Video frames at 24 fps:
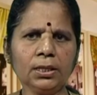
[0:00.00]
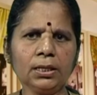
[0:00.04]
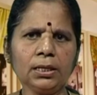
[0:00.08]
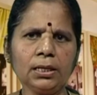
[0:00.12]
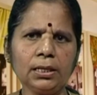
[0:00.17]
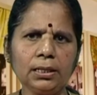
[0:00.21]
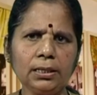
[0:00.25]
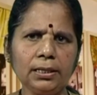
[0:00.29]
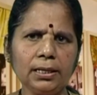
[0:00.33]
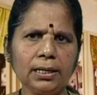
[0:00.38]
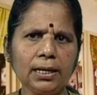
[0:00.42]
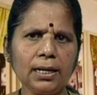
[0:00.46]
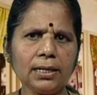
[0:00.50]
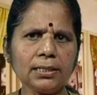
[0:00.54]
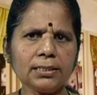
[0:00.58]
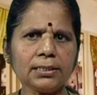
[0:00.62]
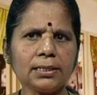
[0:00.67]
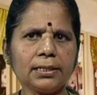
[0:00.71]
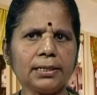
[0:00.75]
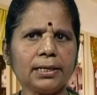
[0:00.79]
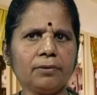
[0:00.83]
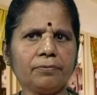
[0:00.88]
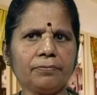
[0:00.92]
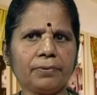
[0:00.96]
There are
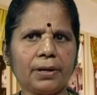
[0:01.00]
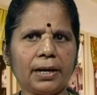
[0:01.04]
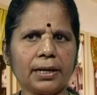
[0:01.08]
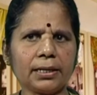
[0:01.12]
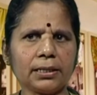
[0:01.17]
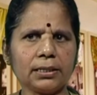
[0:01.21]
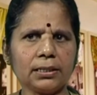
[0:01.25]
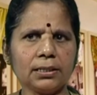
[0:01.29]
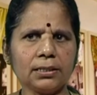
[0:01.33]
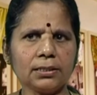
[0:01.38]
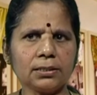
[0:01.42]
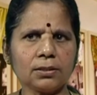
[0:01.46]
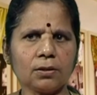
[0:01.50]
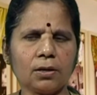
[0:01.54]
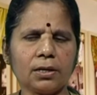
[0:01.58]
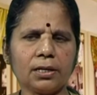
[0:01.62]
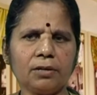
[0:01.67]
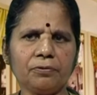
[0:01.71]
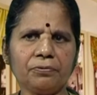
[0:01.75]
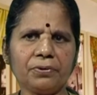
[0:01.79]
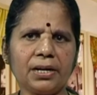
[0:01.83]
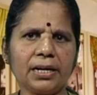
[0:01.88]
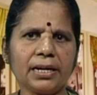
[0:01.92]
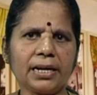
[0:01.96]
certain factors or
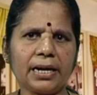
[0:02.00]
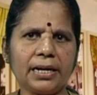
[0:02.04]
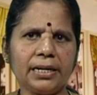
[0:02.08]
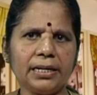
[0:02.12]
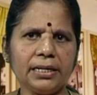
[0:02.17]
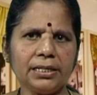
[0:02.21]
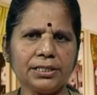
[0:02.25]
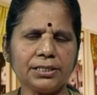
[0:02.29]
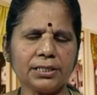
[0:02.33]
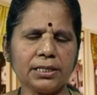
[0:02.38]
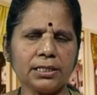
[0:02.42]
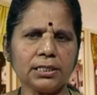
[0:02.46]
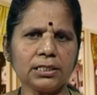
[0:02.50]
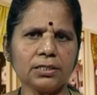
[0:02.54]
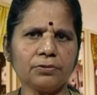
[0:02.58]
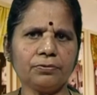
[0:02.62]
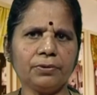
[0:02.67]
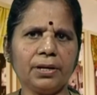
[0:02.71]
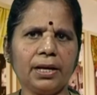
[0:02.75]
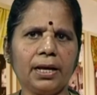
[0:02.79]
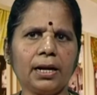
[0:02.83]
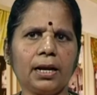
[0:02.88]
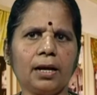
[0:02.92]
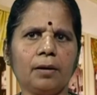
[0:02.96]
different conditions
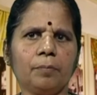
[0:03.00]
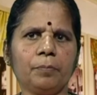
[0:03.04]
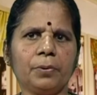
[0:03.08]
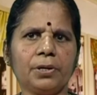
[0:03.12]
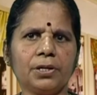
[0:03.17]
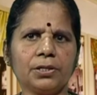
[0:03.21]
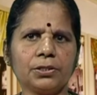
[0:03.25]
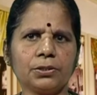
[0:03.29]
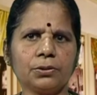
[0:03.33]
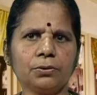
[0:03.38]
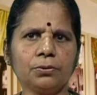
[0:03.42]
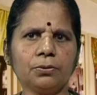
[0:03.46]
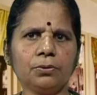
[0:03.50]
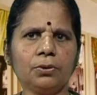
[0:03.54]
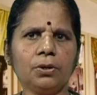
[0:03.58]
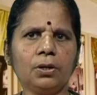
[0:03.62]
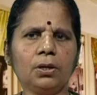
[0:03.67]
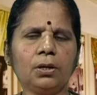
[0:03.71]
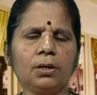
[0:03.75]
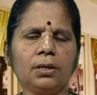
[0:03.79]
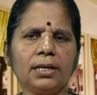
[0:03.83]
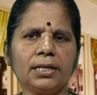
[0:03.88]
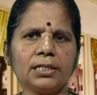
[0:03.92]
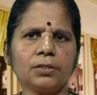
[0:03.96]
where
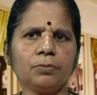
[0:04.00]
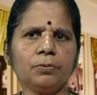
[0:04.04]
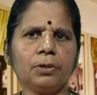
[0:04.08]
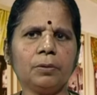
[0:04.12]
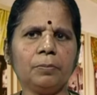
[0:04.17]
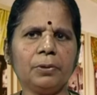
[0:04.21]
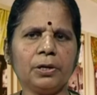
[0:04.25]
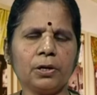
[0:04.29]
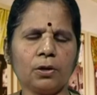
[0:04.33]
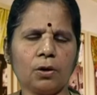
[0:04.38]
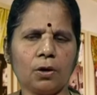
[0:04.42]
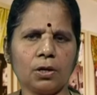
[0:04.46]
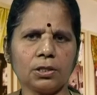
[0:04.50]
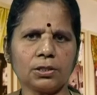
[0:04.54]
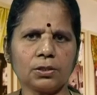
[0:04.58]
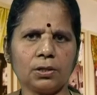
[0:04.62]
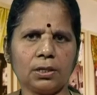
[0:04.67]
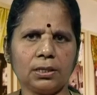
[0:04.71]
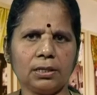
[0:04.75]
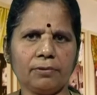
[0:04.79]
abrasiveness will be caused on the